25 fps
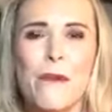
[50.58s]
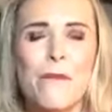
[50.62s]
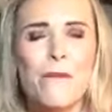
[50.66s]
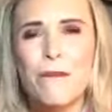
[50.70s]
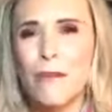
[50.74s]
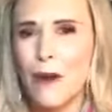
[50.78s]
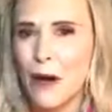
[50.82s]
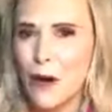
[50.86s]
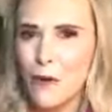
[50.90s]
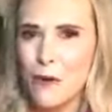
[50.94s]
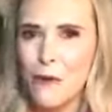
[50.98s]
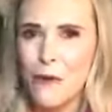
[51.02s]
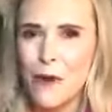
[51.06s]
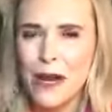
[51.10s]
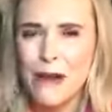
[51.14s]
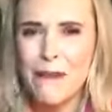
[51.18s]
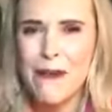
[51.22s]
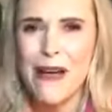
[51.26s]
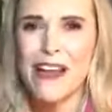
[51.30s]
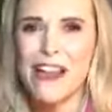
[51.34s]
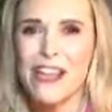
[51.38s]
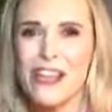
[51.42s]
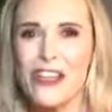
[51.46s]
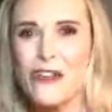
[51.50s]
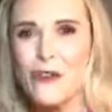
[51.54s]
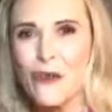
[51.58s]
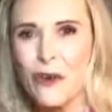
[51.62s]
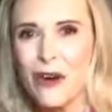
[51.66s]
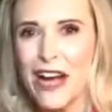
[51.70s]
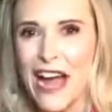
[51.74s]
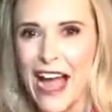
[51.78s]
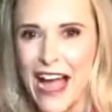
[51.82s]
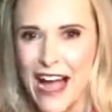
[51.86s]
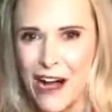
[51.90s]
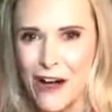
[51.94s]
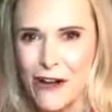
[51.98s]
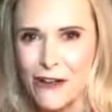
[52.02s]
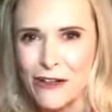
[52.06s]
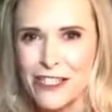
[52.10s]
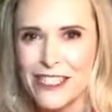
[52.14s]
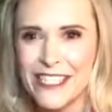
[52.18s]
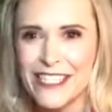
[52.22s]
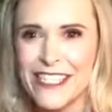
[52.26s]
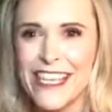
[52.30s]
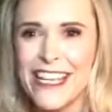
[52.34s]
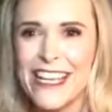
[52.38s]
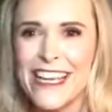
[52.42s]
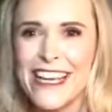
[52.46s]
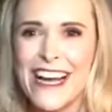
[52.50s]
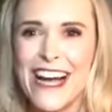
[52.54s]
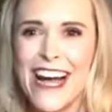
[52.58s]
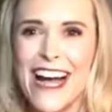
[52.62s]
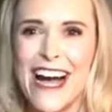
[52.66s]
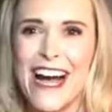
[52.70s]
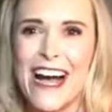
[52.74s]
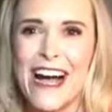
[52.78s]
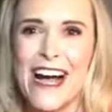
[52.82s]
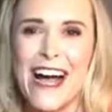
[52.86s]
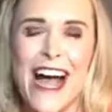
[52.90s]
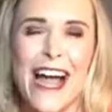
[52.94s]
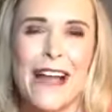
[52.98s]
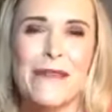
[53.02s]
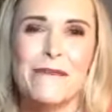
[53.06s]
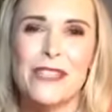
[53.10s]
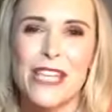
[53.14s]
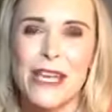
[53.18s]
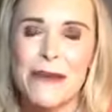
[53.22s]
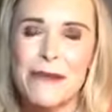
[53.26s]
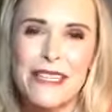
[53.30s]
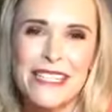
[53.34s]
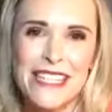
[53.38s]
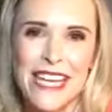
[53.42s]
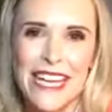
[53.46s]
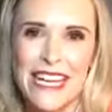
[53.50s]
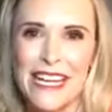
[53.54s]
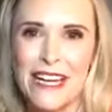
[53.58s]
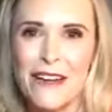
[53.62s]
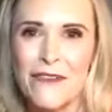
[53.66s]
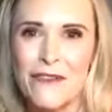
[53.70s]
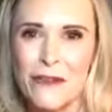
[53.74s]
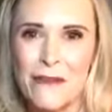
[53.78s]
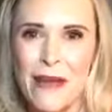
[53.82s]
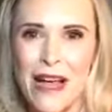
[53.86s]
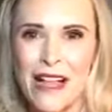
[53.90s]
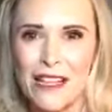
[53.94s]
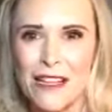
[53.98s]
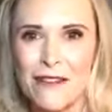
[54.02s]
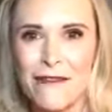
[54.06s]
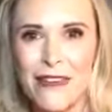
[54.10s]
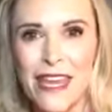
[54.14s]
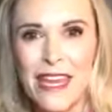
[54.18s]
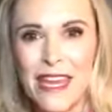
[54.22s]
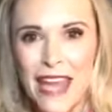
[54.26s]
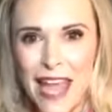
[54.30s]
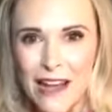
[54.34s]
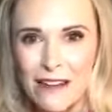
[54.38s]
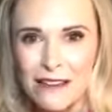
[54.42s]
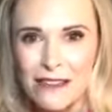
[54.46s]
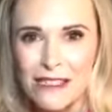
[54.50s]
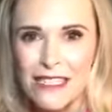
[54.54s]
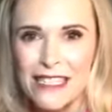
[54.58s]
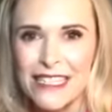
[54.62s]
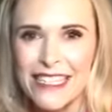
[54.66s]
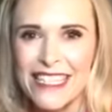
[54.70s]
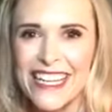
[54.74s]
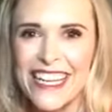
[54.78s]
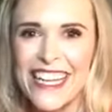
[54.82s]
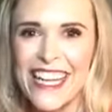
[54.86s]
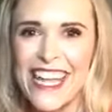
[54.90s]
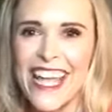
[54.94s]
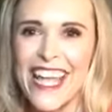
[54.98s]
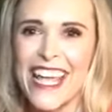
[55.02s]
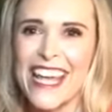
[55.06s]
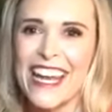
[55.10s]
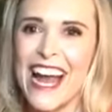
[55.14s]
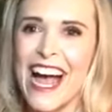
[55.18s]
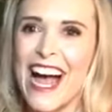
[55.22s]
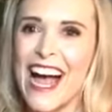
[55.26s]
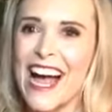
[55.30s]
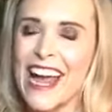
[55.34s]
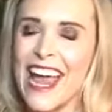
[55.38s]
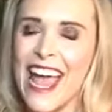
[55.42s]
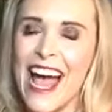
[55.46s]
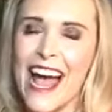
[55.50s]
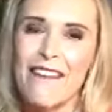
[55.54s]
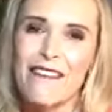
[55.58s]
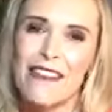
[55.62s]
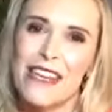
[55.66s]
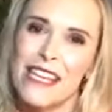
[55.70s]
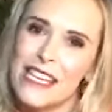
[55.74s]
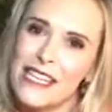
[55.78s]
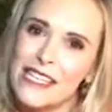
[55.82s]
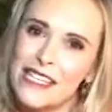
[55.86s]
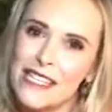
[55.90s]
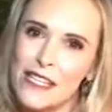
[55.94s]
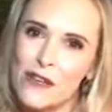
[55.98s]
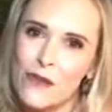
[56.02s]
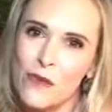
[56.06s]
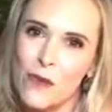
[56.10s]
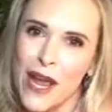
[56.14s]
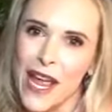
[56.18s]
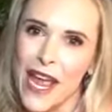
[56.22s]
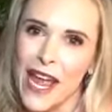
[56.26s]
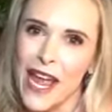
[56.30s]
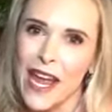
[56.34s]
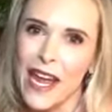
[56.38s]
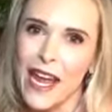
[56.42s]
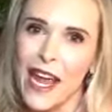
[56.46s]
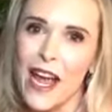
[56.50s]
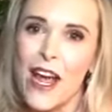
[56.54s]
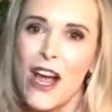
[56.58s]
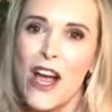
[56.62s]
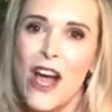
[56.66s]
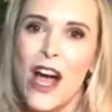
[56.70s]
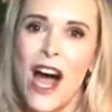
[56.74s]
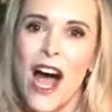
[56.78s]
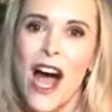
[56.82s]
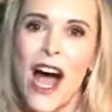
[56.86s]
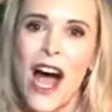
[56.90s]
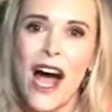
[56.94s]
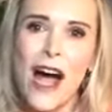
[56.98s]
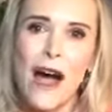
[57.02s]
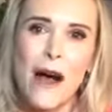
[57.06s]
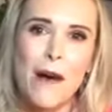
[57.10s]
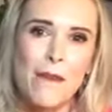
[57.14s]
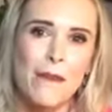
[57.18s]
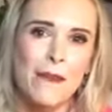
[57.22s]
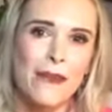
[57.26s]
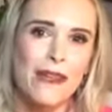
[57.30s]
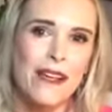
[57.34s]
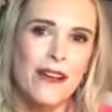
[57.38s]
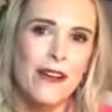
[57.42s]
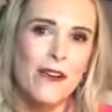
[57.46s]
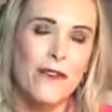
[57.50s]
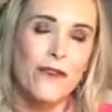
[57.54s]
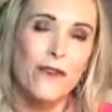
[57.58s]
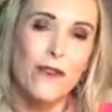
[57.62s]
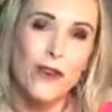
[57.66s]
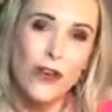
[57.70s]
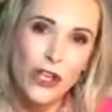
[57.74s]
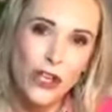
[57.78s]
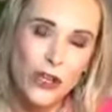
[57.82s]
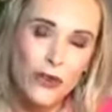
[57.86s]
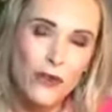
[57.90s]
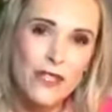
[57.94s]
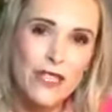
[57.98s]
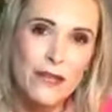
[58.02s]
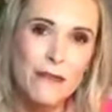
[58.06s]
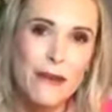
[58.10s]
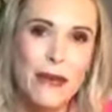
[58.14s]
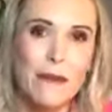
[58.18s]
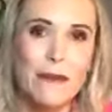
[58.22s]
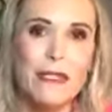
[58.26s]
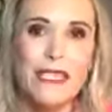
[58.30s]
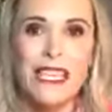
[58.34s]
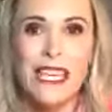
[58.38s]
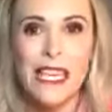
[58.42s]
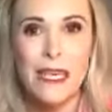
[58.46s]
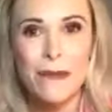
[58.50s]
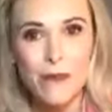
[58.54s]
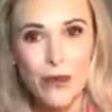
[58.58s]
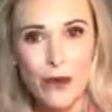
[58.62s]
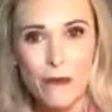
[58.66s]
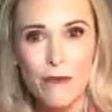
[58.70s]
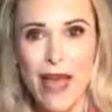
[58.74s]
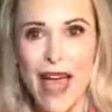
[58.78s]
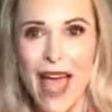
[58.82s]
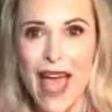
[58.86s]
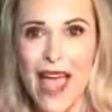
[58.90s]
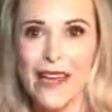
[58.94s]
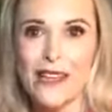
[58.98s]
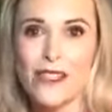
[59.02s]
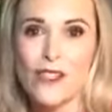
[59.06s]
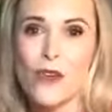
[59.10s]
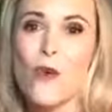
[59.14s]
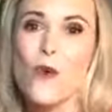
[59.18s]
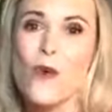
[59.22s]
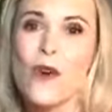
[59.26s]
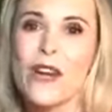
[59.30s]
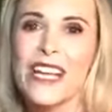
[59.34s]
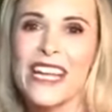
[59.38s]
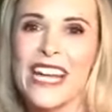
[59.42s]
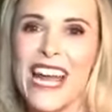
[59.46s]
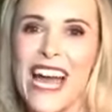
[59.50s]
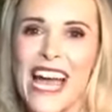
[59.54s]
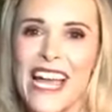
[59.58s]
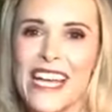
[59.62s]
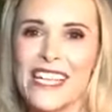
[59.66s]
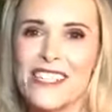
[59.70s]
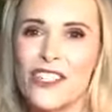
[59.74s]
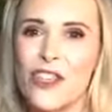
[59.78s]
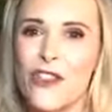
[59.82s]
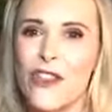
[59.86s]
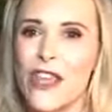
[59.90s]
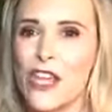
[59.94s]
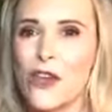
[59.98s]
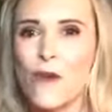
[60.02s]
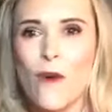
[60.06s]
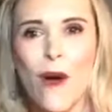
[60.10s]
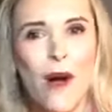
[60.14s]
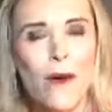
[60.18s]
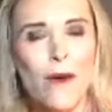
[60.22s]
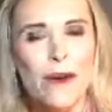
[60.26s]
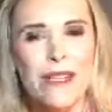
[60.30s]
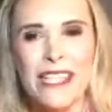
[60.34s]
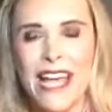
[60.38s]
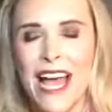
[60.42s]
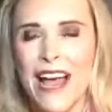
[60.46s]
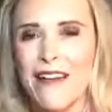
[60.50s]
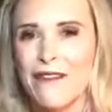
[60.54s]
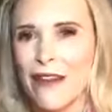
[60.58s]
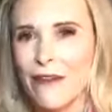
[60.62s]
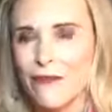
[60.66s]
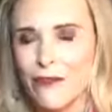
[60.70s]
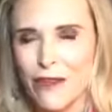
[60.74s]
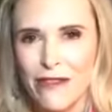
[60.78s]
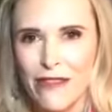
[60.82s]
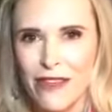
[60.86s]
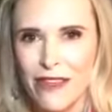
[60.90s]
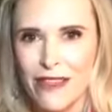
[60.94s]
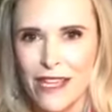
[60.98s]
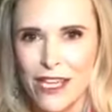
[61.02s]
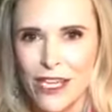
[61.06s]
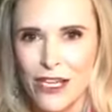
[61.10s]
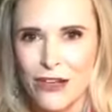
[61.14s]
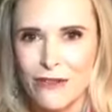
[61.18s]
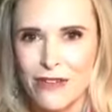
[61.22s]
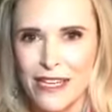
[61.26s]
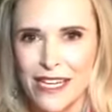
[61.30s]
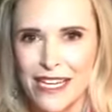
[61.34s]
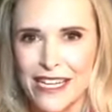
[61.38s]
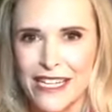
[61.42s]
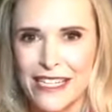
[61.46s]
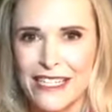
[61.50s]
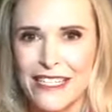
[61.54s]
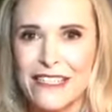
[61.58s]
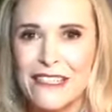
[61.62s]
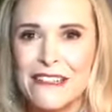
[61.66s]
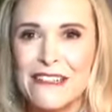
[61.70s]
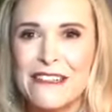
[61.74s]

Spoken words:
But what about in your house? I'm Jamie Dana from Elevate Counseling, and I have an easy way for you to be able to keep your bags organized so that you always have everything that you need.